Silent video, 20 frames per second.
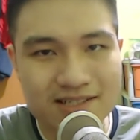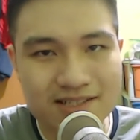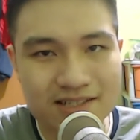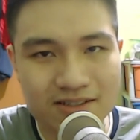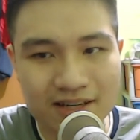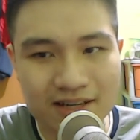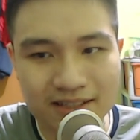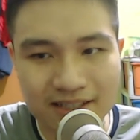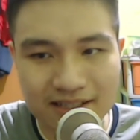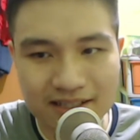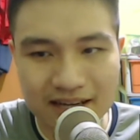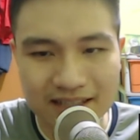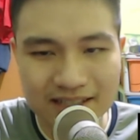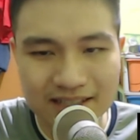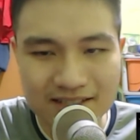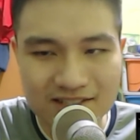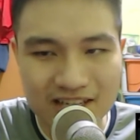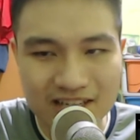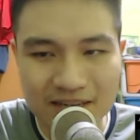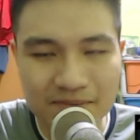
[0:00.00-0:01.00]
You know, I think I think
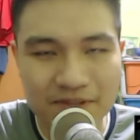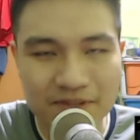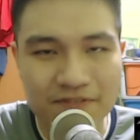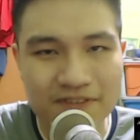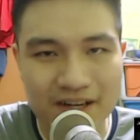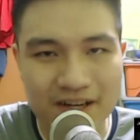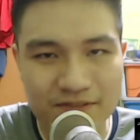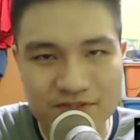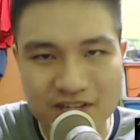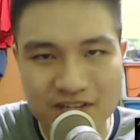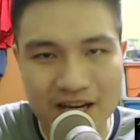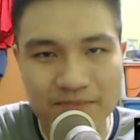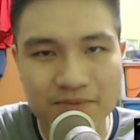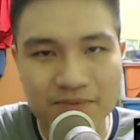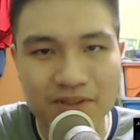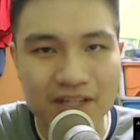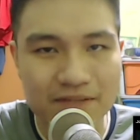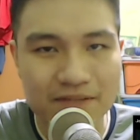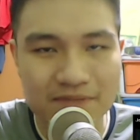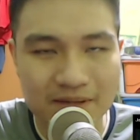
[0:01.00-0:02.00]
it's gonna be five
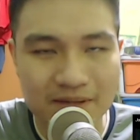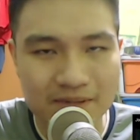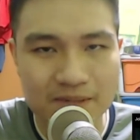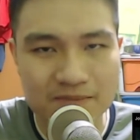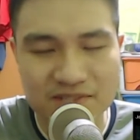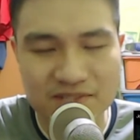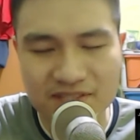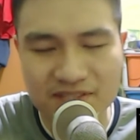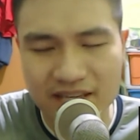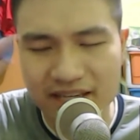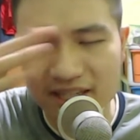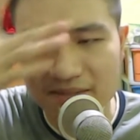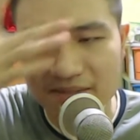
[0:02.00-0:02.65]
chapter if I'm not mistaken,